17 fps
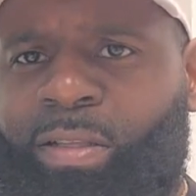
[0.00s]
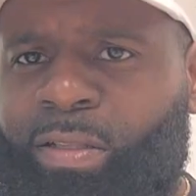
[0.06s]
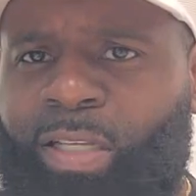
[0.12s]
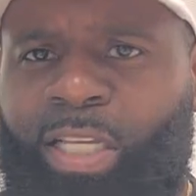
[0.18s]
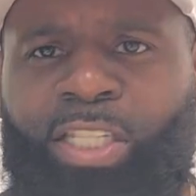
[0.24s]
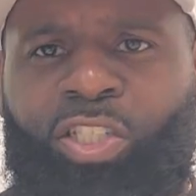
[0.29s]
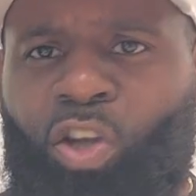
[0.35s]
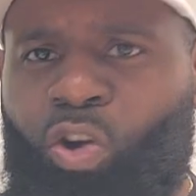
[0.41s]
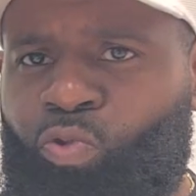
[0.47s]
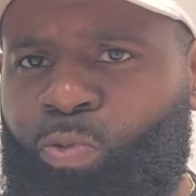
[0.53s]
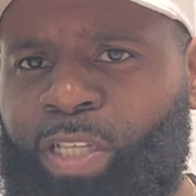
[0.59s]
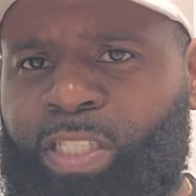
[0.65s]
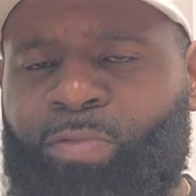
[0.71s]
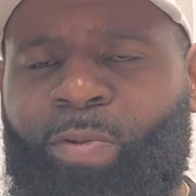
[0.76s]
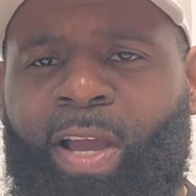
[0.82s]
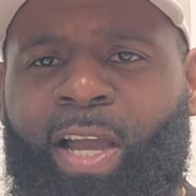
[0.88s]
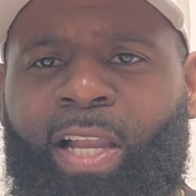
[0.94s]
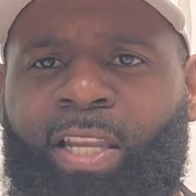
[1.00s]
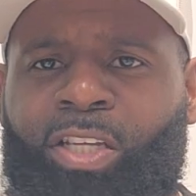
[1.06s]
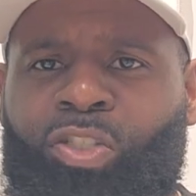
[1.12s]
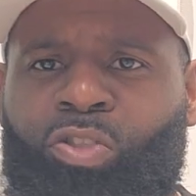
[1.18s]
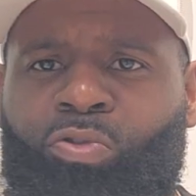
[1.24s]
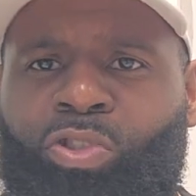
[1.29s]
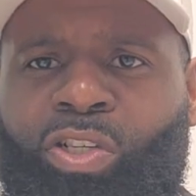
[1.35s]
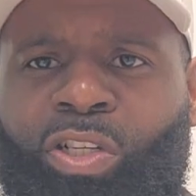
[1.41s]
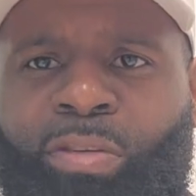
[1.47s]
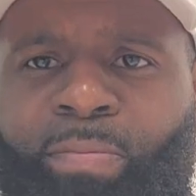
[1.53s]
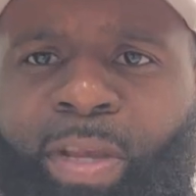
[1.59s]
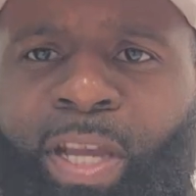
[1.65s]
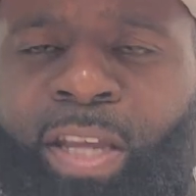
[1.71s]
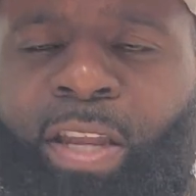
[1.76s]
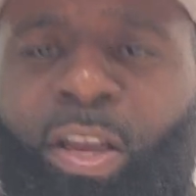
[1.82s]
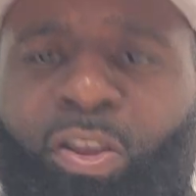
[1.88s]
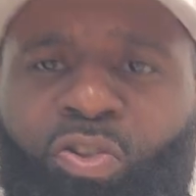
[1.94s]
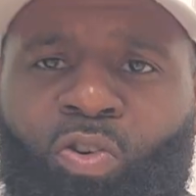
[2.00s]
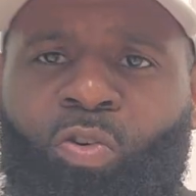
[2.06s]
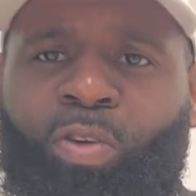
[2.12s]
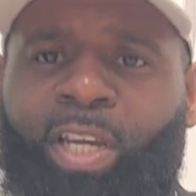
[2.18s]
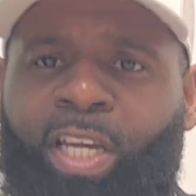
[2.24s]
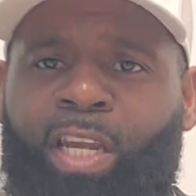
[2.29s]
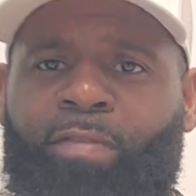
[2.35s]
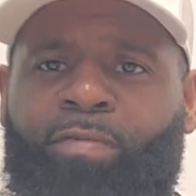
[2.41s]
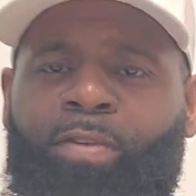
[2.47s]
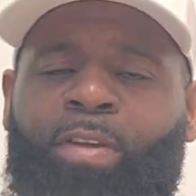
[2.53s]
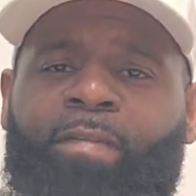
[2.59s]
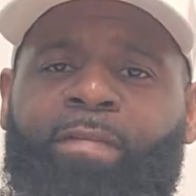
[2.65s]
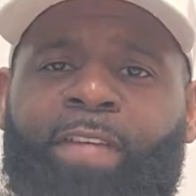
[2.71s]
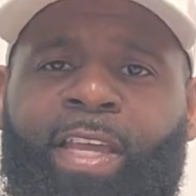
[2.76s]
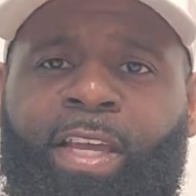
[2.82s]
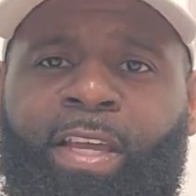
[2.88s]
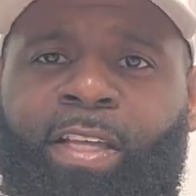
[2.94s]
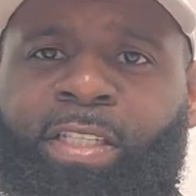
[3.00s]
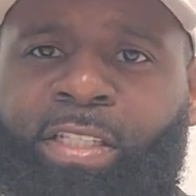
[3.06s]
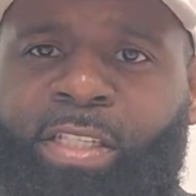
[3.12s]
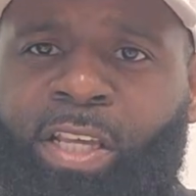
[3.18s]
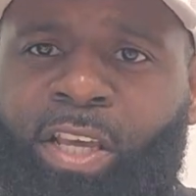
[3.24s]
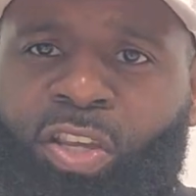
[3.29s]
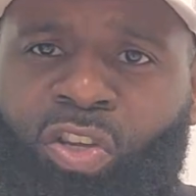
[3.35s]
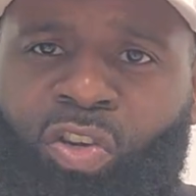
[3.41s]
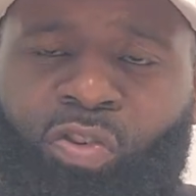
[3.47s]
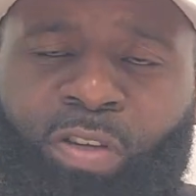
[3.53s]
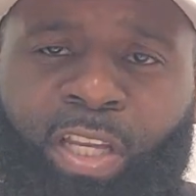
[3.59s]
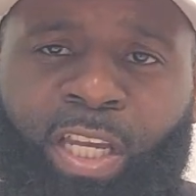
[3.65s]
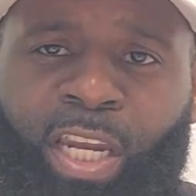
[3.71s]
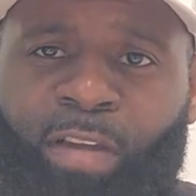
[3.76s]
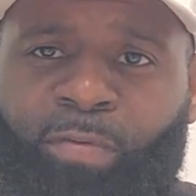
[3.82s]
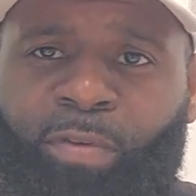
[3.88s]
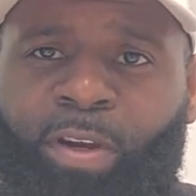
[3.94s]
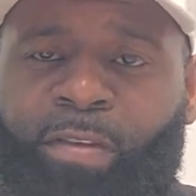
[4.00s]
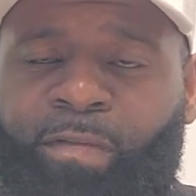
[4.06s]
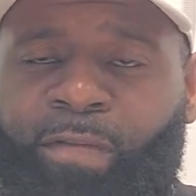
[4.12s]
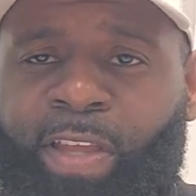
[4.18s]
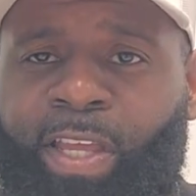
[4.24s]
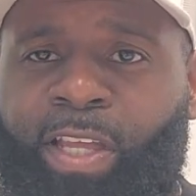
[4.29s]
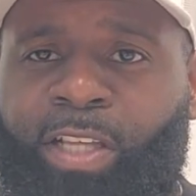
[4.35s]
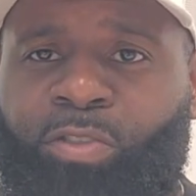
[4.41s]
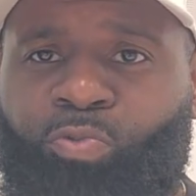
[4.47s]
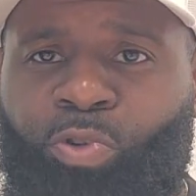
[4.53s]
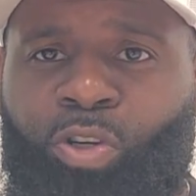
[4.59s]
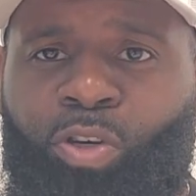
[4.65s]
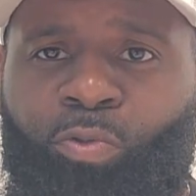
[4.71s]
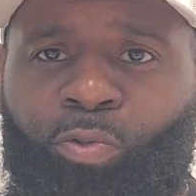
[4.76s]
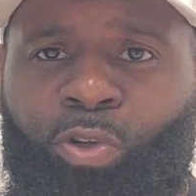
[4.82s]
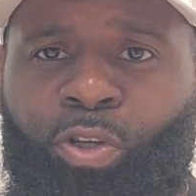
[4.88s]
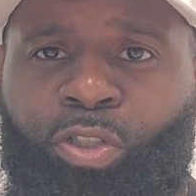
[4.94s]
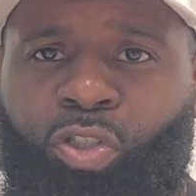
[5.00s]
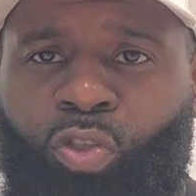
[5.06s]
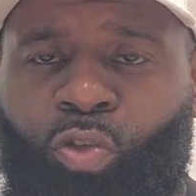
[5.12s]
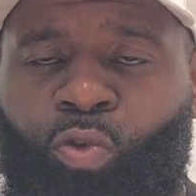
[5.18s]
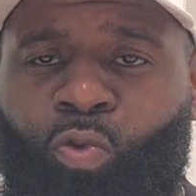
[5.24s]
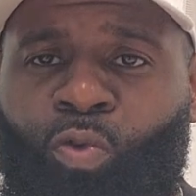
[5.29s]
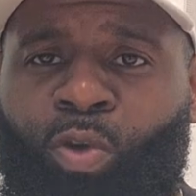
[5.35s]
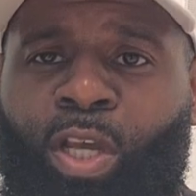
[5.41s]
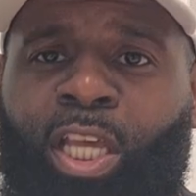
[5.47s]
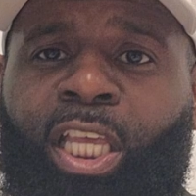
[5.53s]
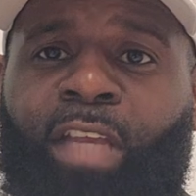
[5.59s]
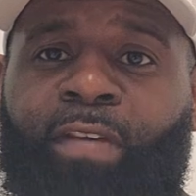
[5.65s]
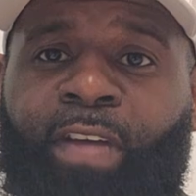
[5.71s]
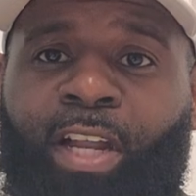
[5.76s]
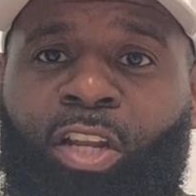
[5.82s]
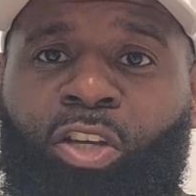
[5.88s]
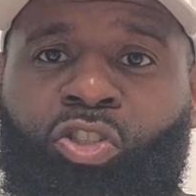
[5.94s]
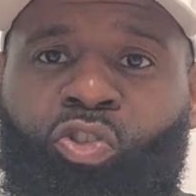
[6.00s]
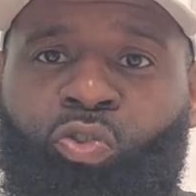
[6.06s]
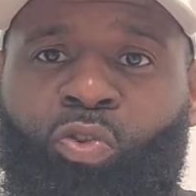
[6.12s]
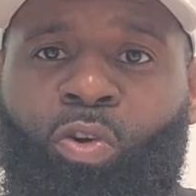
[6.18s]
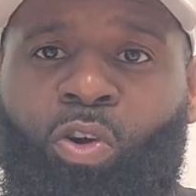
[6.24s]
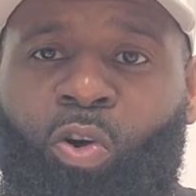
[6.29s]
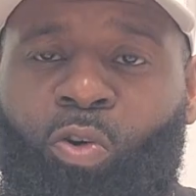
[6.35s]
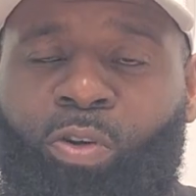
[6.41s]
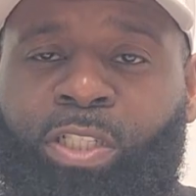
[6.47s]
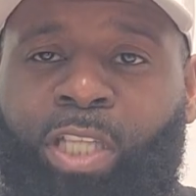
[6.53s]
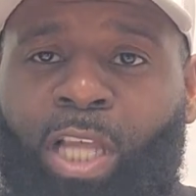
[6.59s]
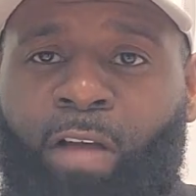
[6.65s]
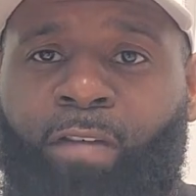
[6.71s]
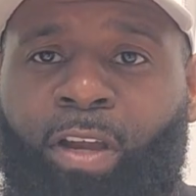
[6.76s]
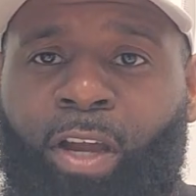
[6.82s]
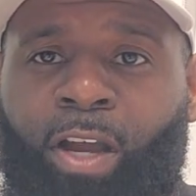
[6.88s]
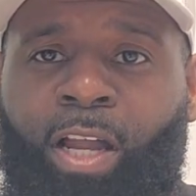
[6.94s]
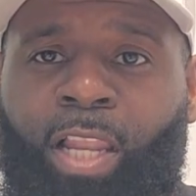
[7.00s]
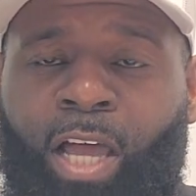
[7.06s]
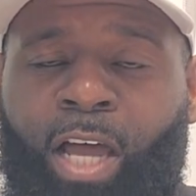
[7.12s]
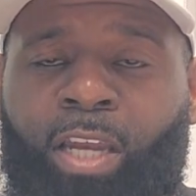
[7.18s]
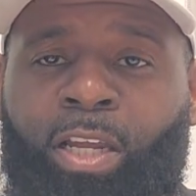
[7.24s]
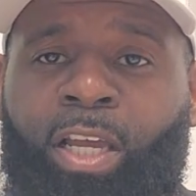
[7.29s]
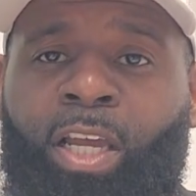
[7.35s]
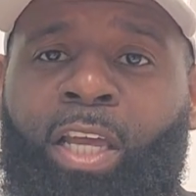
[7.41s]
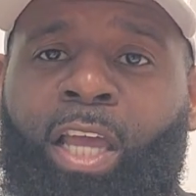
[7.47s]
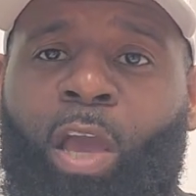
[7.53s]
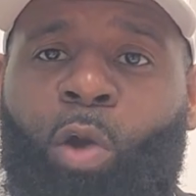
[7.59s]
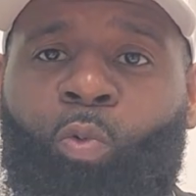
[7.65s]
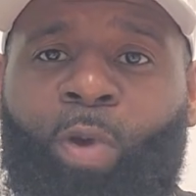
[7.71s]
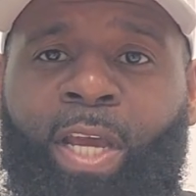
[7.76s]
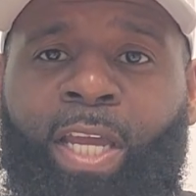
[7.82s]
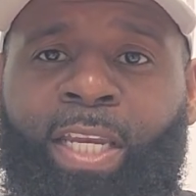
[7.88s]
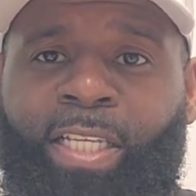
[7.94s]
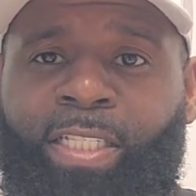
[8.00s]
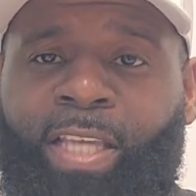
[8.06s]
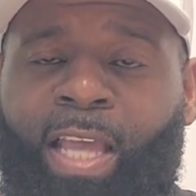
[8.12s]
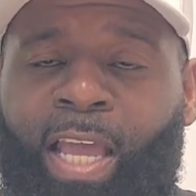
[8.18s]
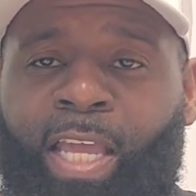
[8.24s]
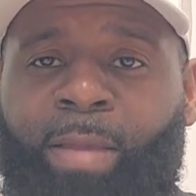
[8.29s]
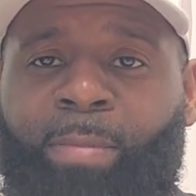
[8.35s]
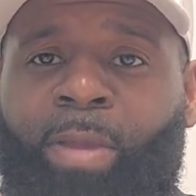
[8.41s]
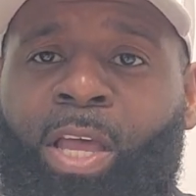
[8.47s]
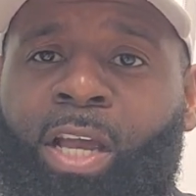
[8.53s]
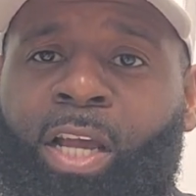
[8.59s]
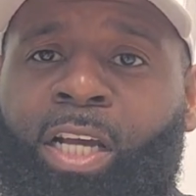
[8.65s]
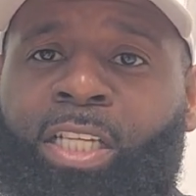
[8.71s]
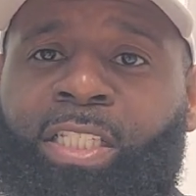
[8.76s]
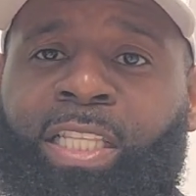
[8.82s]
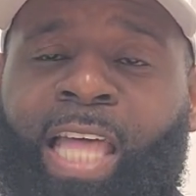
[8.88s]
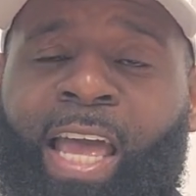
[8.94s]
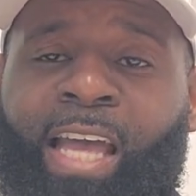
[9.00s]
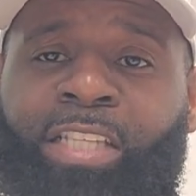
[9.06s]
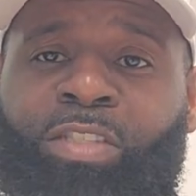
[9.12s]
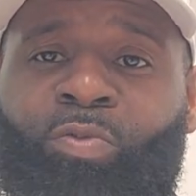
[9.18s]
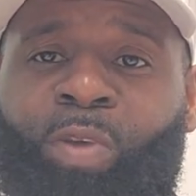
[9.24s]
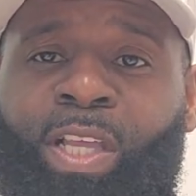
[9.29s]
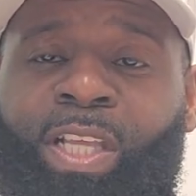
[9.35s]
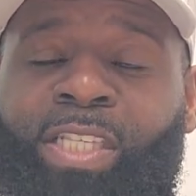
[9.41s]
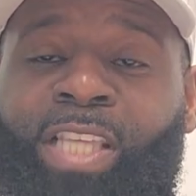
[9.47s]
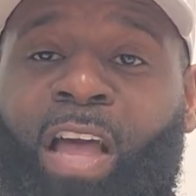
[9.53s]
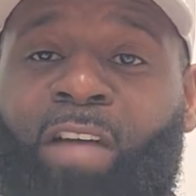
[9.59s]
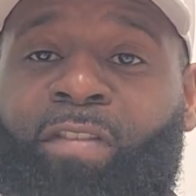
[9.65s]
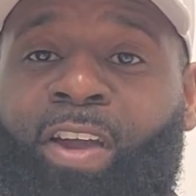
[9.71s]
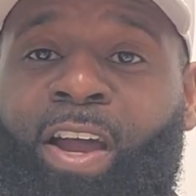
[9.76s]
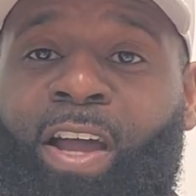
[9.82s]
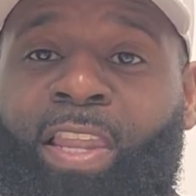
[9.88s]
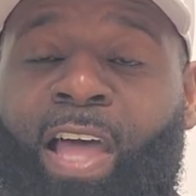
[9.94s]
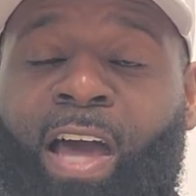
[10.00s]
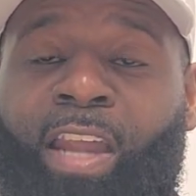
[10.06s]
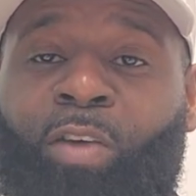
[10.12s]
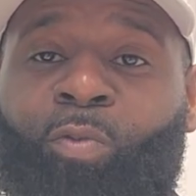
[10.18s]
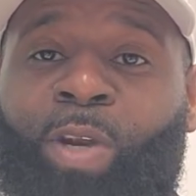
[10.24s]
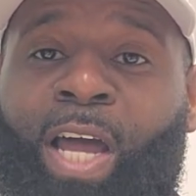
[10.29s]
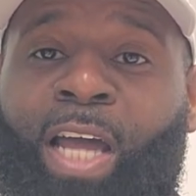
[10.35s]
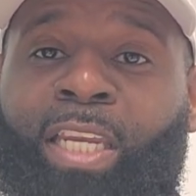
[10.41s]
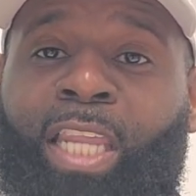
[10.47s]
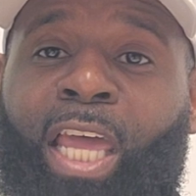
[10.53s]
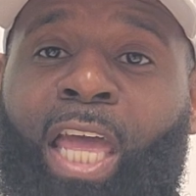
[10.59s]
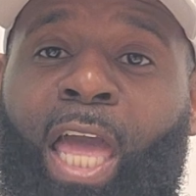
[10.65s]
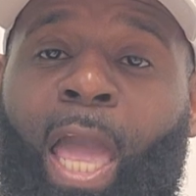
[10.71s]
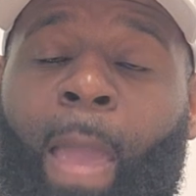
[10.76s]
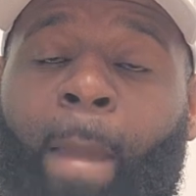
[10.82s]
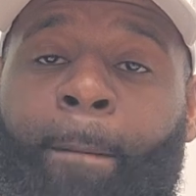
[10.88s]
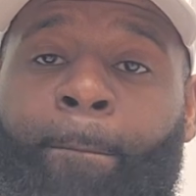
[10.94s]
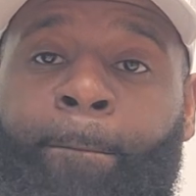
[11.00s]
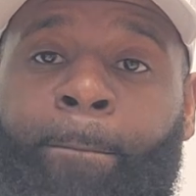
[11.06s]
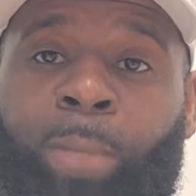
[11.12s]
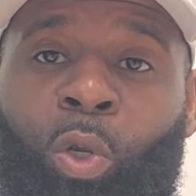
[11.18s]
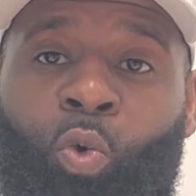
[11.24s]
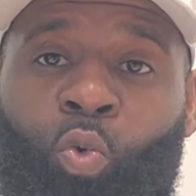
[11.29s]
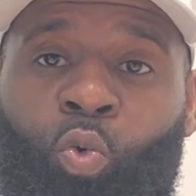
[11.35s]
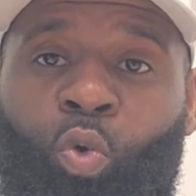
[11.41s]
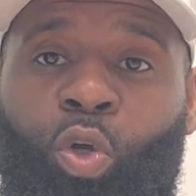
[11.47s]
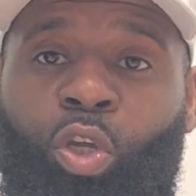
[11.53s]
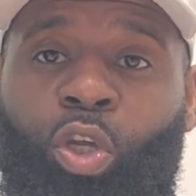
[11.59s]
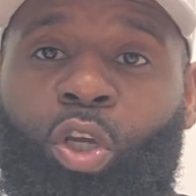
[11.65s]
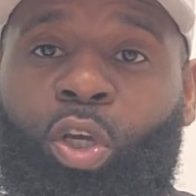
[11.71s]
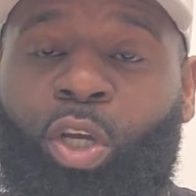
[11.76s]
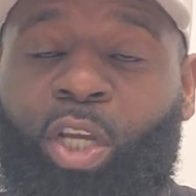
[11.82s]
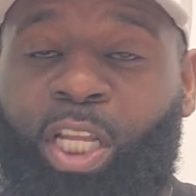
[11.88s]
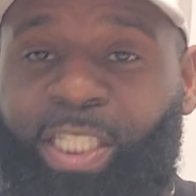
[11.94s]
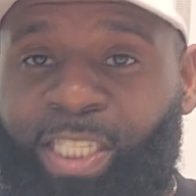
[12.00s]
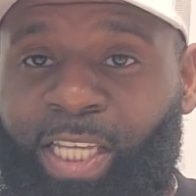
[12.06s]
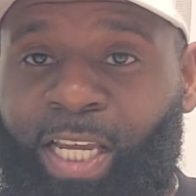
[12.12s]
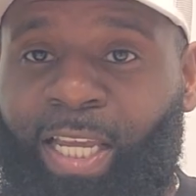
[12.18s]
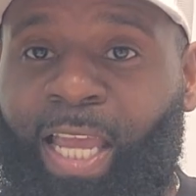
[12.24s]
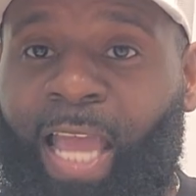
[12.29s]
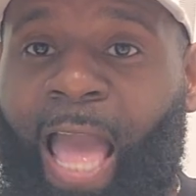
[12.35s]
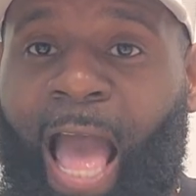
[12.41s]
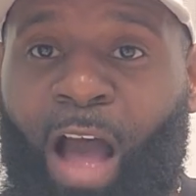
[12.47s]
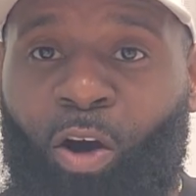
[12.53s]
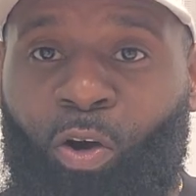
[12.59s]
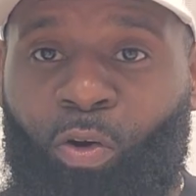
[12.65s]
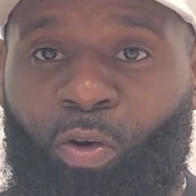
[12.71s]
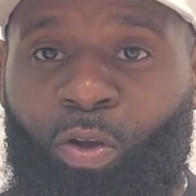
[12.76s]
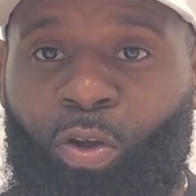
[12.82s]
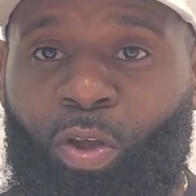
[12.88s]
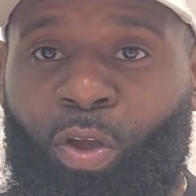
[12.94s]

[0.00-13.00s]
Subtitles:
There's no reason why LSU shouldn't be in there. You're going to hear that from the fans. You're going to hear that from the fans real soon if LSU don't go to South Carolina and win this game. Because last week, South Carolina went out there and blew Kentucky out.